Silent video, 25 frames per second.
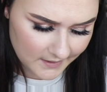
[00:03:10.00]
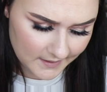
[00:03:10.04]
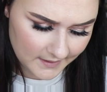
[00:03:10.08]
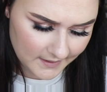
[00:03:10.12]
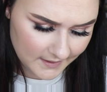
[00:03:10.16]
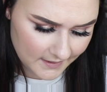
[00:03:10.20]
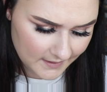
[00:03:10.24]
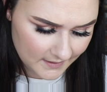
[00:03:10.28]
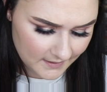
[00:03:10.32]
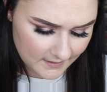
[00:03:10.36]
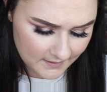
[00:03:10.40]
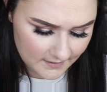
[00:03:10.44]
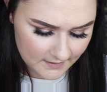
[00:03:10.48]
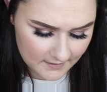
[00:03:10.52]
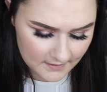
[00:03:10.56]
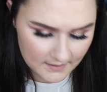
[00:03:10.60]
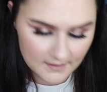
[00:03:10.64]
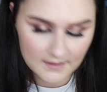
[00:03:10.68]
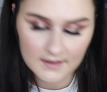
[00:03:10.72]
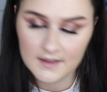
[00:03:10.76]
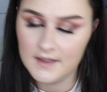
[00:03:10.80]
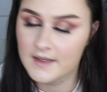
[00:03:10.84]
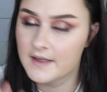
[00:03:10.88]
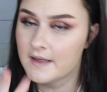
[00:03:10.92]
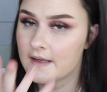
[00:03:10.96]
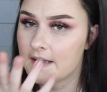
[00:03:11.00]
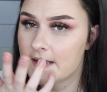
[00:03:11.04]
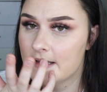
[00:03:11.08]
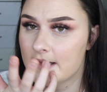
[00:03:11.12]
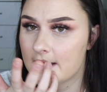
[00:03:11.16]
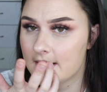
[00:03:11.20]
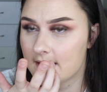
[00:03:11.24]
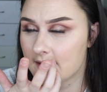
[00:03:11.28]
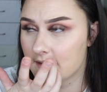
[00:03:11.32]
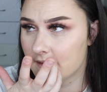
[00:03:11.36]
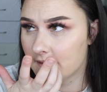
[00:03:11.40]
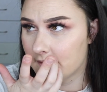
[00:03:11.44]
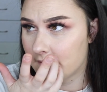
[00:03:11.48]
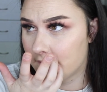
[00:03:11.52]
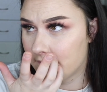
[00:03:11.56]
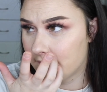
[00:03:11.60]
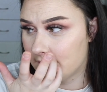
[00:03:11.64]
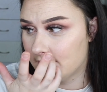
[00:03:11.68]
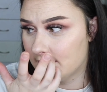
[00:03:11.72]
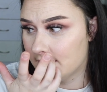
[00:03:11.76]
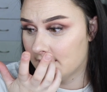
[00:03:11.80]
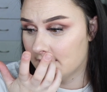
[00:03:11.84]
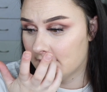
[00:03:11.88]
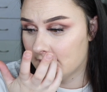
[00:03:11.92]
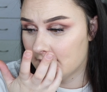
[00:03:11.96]
get ahead of
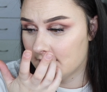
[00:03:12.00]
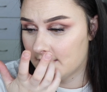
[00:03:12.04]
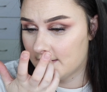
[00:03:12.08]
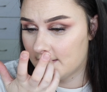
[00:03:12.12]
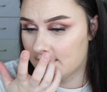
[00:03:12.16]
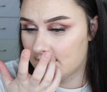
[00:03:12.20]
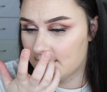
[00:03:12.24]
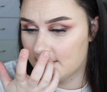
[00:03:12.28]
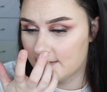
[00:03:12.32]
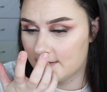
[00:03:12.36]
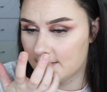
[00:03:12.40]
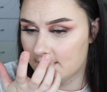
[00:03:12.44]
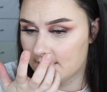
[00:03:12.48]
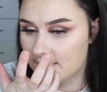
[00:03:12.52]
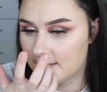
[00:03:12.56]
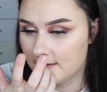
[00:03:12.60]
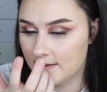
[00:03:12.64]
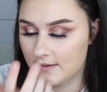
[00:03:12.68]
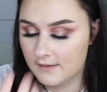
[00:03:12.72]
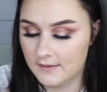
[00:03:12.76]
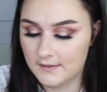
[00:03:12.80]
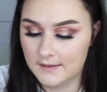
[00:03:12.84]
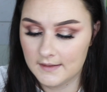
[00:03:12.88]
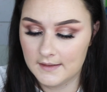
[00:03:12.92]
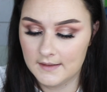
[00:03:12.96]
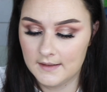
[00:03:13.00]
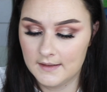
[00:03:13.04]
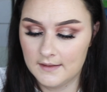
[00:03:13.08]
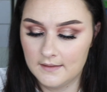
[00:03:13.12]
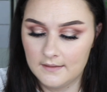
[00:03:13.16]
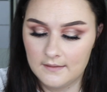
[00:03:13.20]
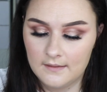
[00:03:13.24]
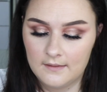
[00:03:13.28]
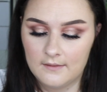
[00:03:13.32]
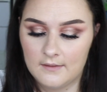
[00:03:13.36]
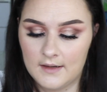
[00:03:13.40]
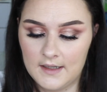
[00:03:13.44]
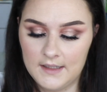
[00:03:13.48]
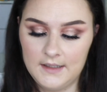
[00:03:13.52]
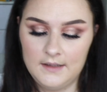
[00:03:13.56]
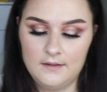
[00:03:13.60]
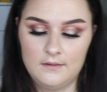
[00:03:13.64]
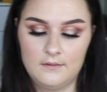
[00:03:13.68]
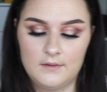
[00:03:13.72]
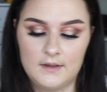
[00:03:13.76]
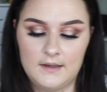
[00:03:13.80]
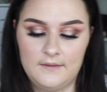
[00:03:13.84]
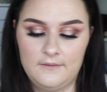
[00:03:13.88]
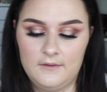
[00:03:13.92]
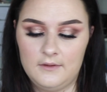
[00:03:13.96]
the grain
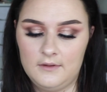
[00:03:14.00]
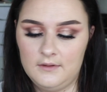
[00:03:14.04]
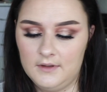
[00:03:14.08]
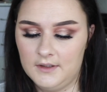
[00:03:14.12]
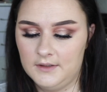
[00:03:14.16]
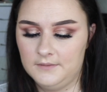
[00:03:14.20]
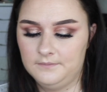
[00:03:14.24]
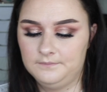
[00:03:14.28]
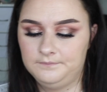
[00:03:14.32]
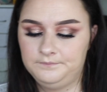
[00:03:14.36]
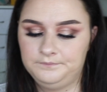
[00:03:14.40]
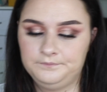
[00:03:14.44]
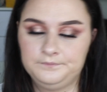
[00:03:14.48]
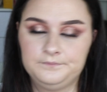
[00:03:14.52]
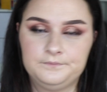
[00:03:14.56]
or whatever. And